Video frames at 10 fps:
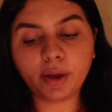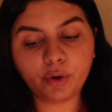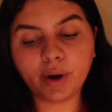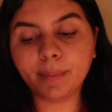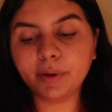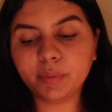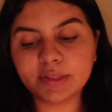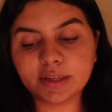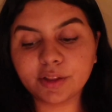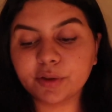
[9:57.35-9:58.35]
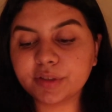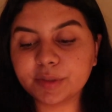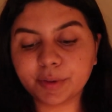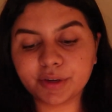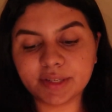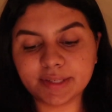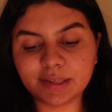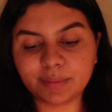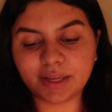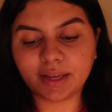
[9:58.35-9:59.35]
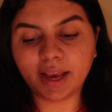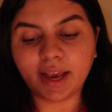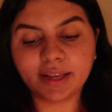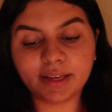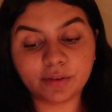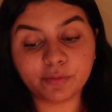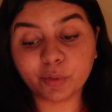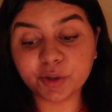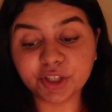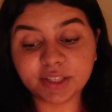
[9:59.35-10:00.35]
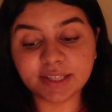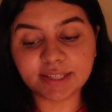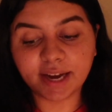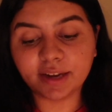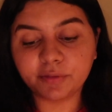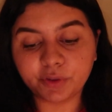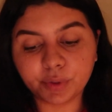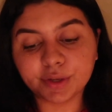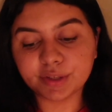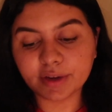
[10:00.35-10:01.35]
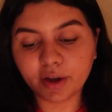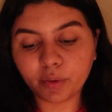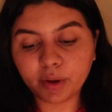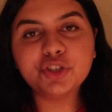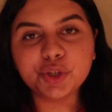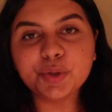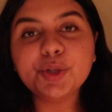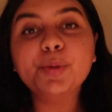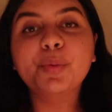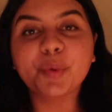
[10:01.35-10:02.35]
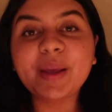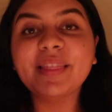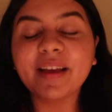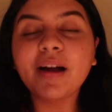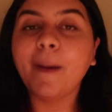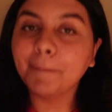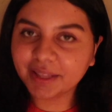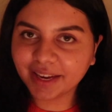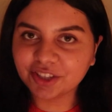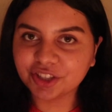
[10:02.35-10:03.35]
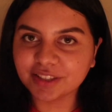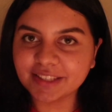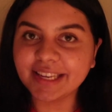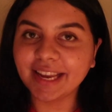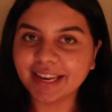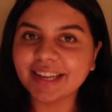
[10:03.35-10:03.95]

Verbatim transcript: My grandpa was the closest person to me and he unfortunately died a few years ago due to breathing complications in